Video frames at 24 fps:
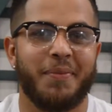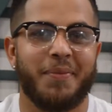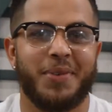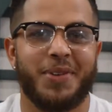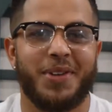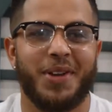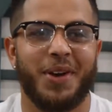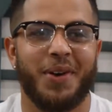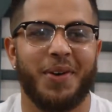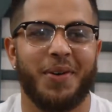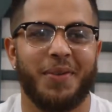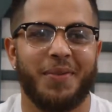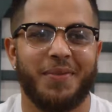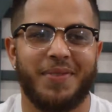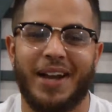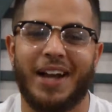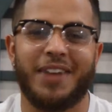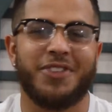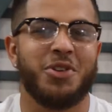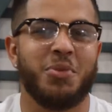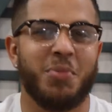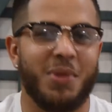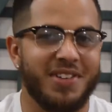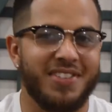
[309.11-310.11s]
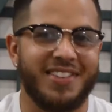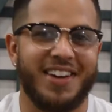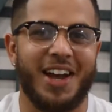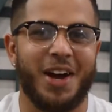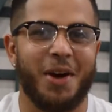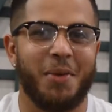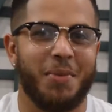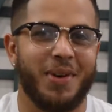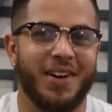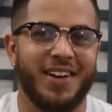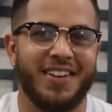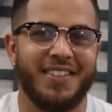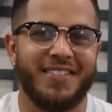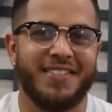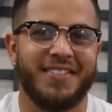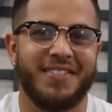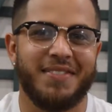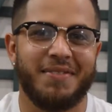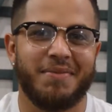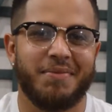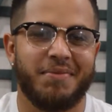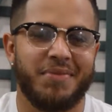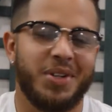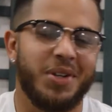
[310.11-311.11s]
So not so much now, but
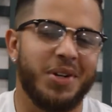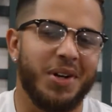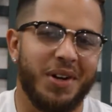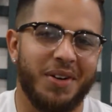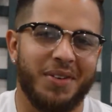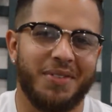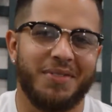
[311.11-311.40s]
you know.